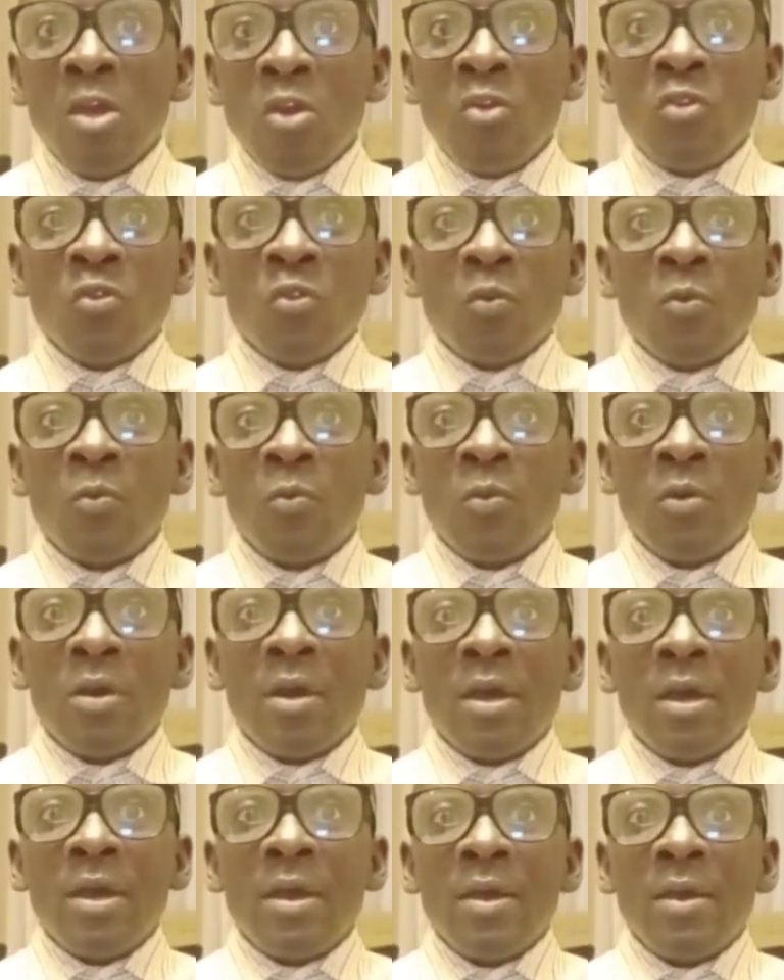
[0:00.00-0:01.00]
No,
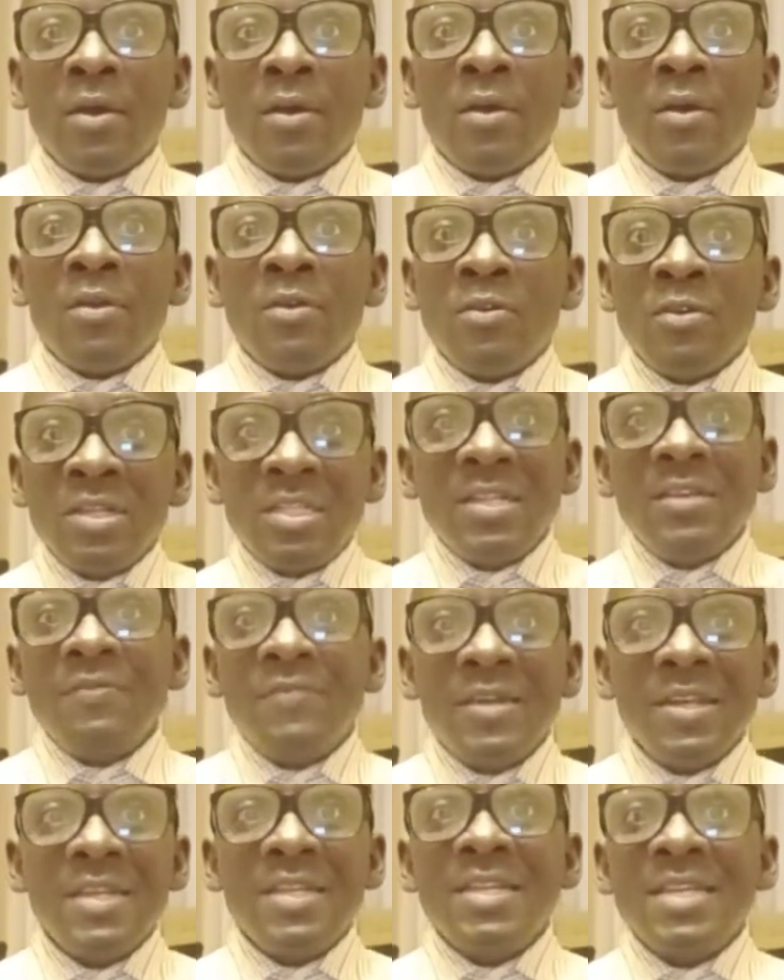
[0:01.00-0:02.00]
not
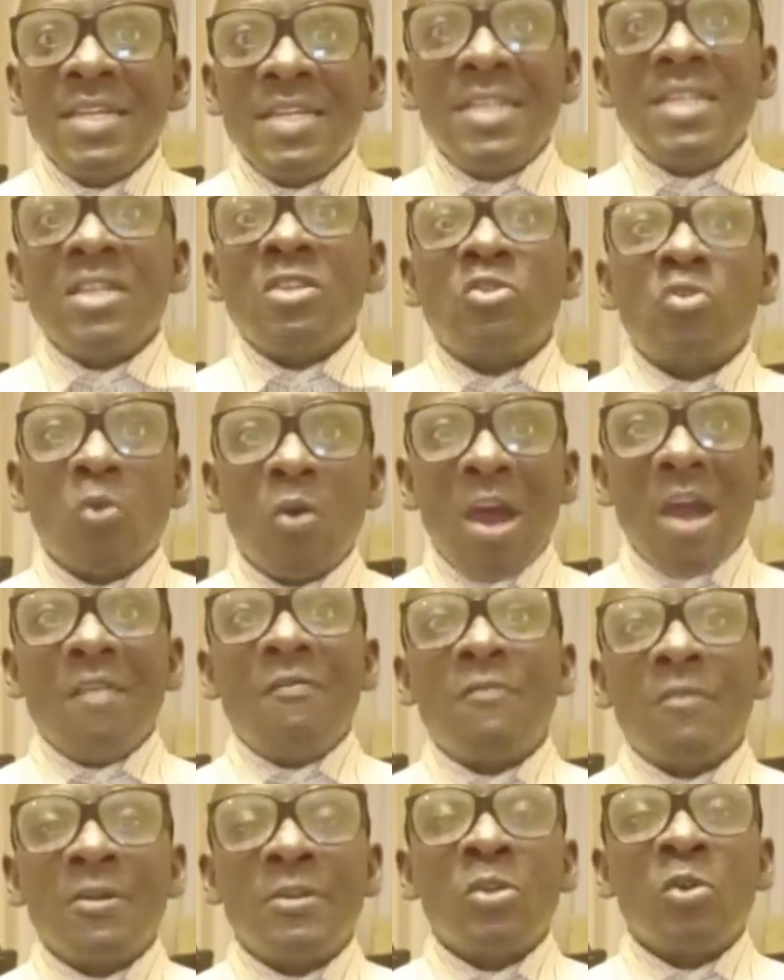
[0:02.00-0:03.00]
even needing to
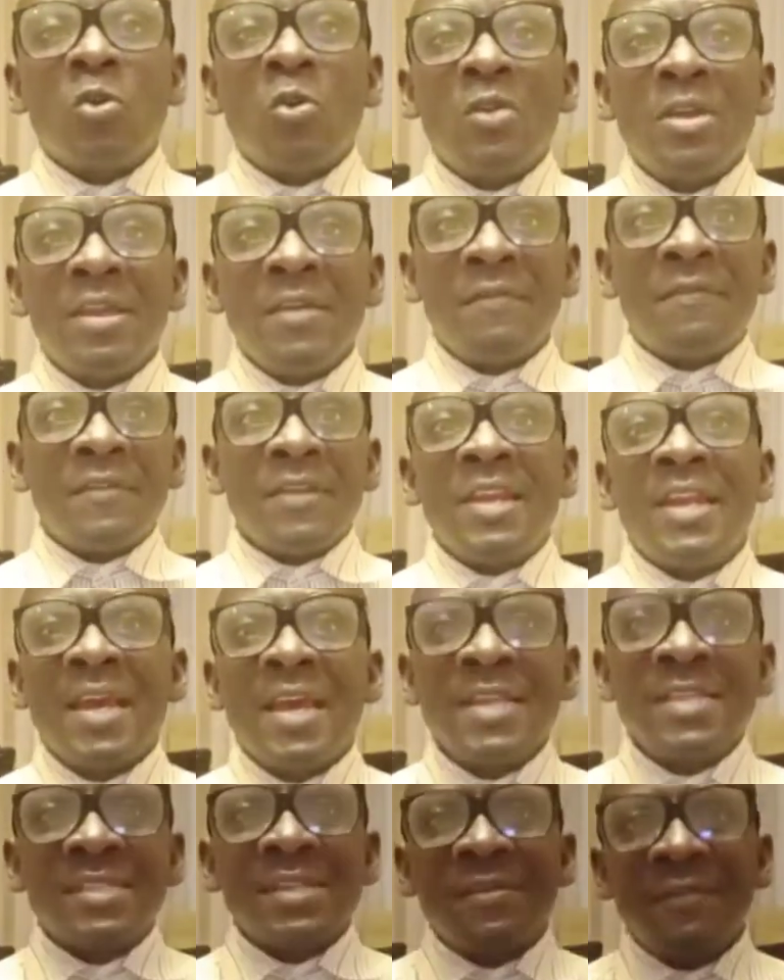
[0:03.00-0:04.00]
have what you call a
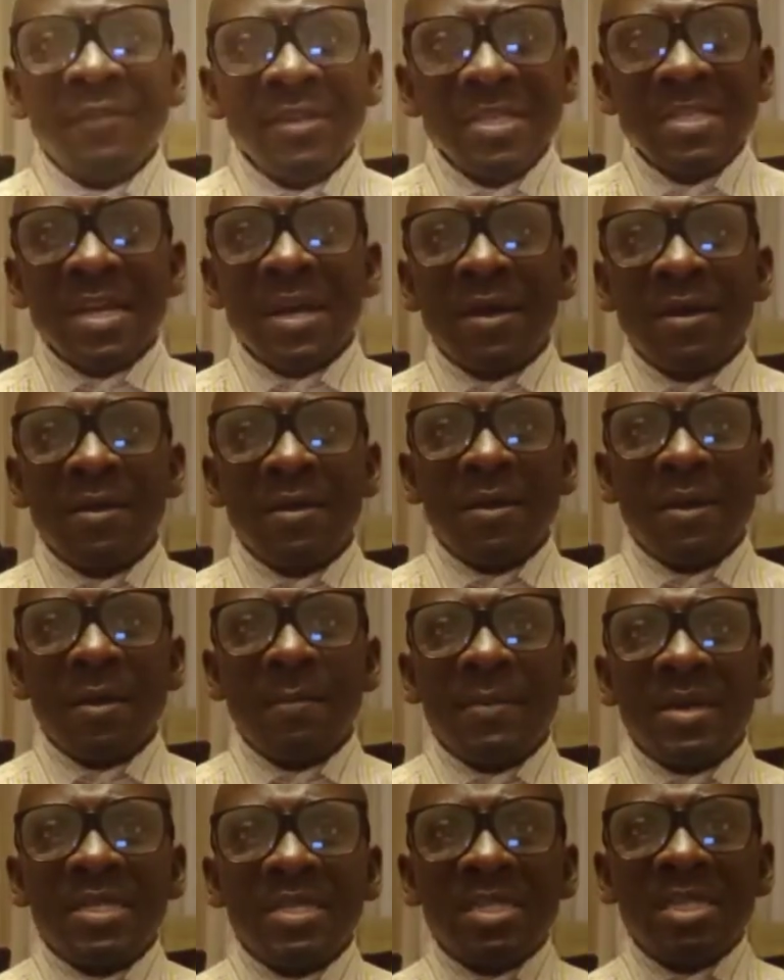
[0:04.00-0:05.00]
freelancer visa,
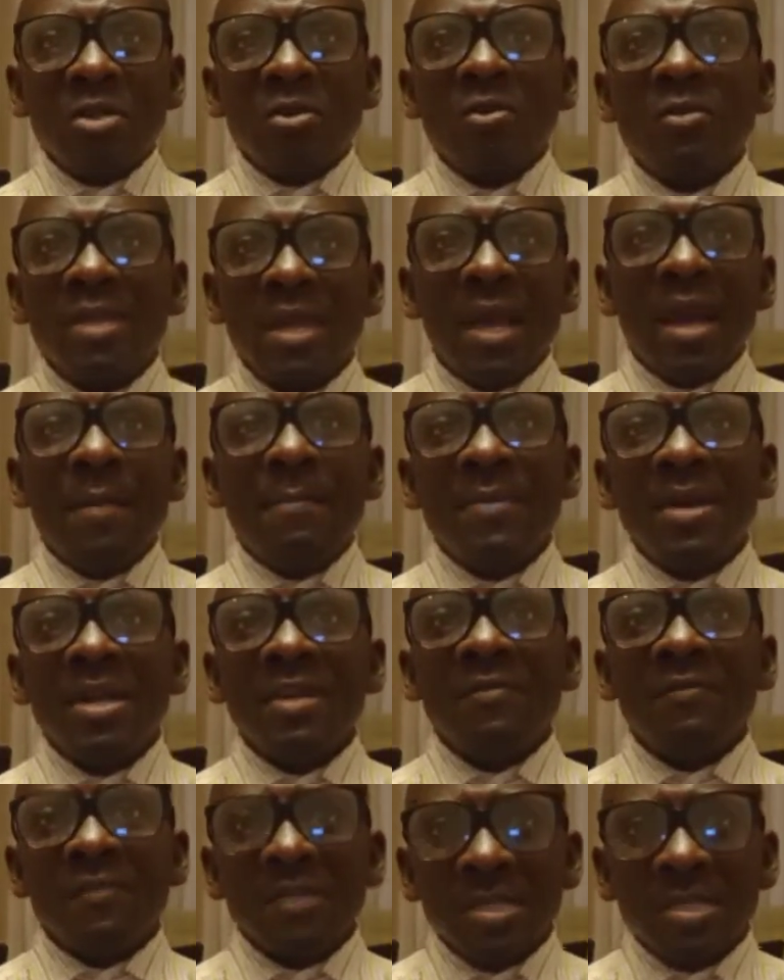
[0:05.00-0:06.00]
but still on the
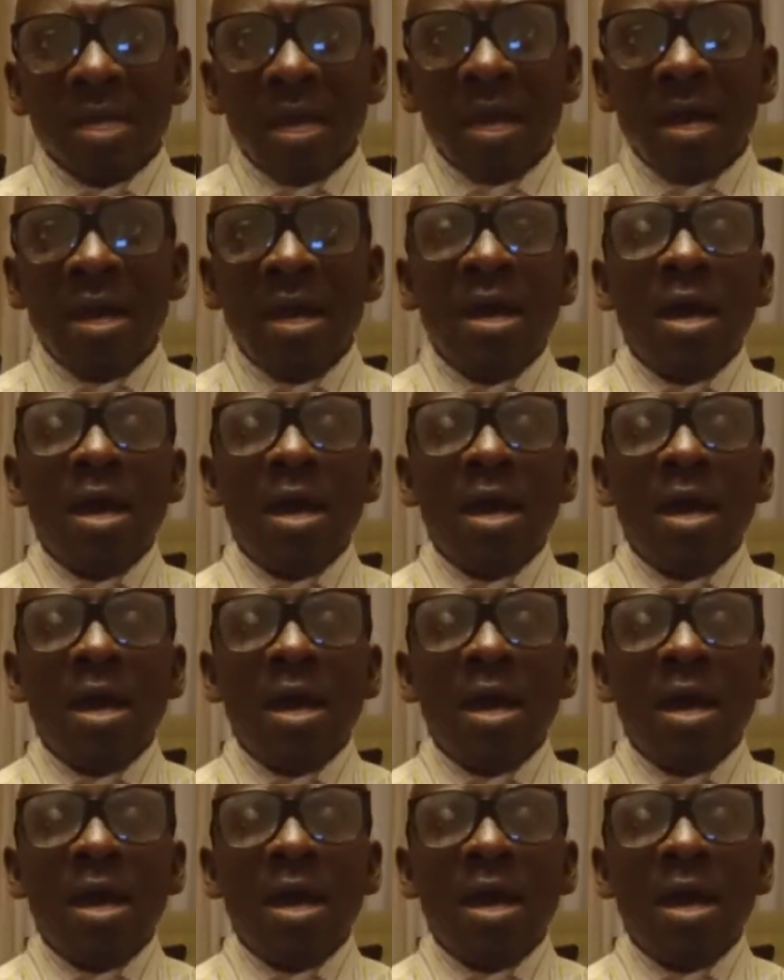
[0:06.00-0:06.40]
company visa.